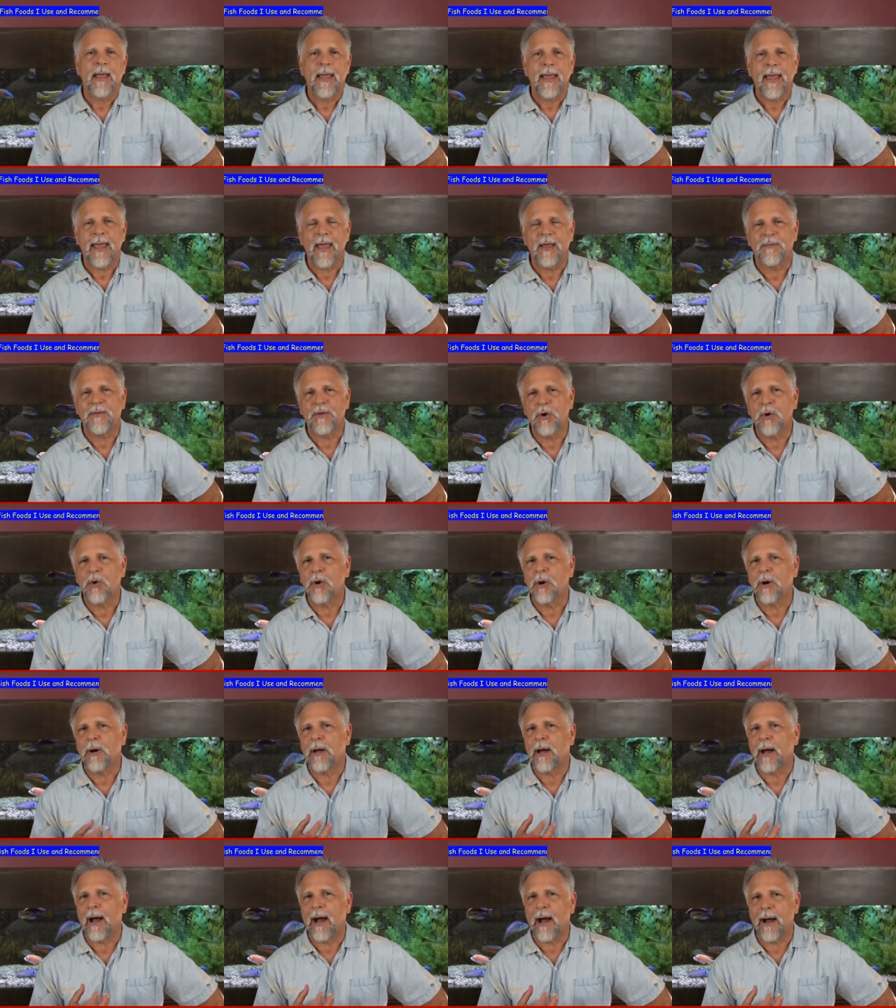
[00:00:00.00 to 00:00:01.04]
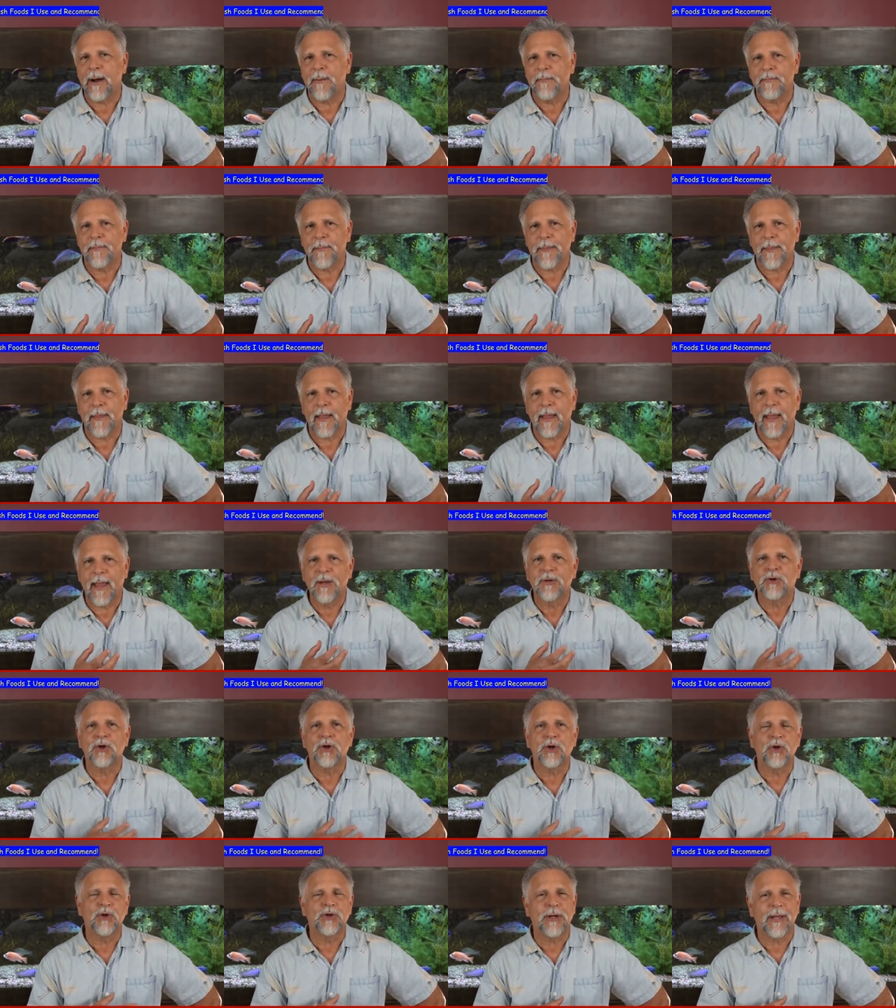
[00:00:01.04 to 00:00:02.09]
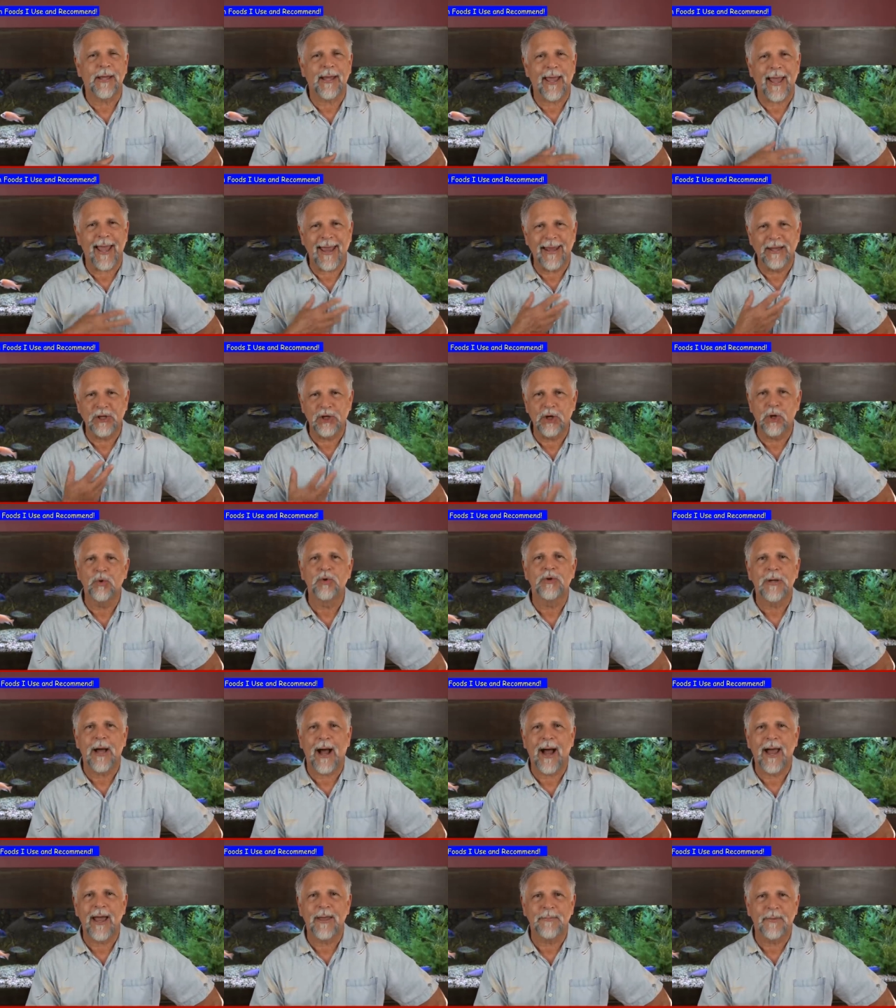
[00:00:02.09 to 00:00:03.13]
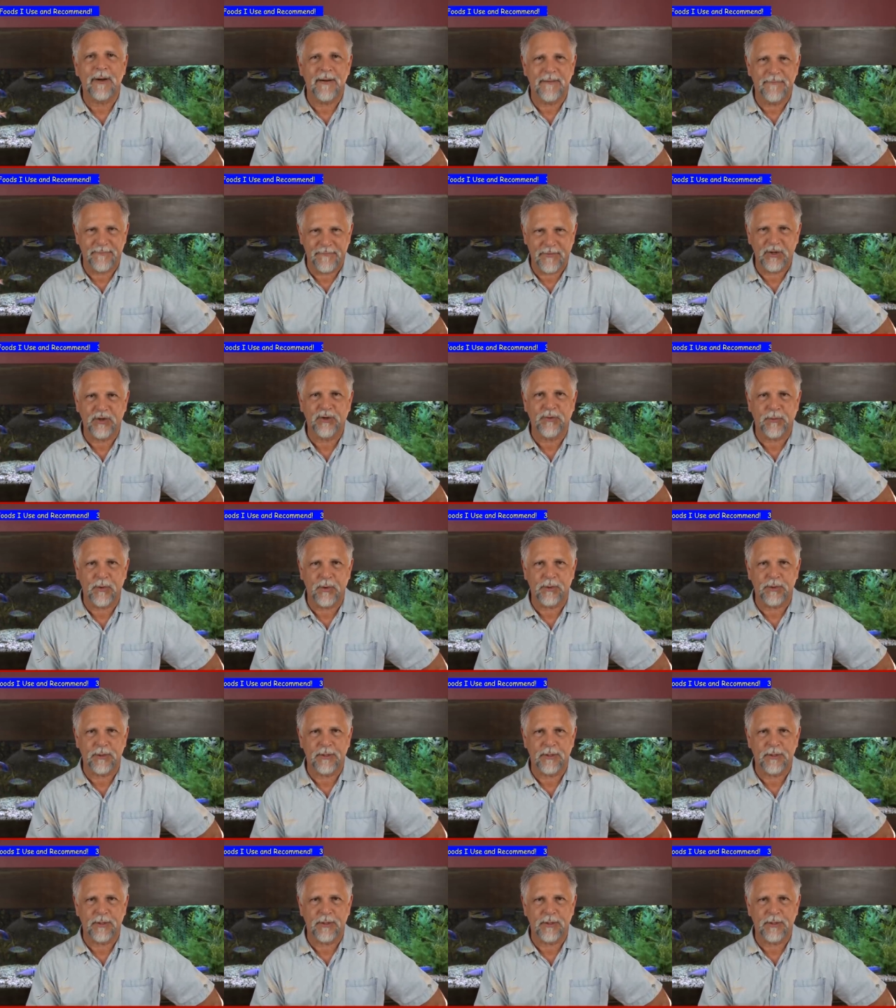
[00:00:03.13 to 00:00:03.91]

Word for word: If you're um, introducing a new type of fish food,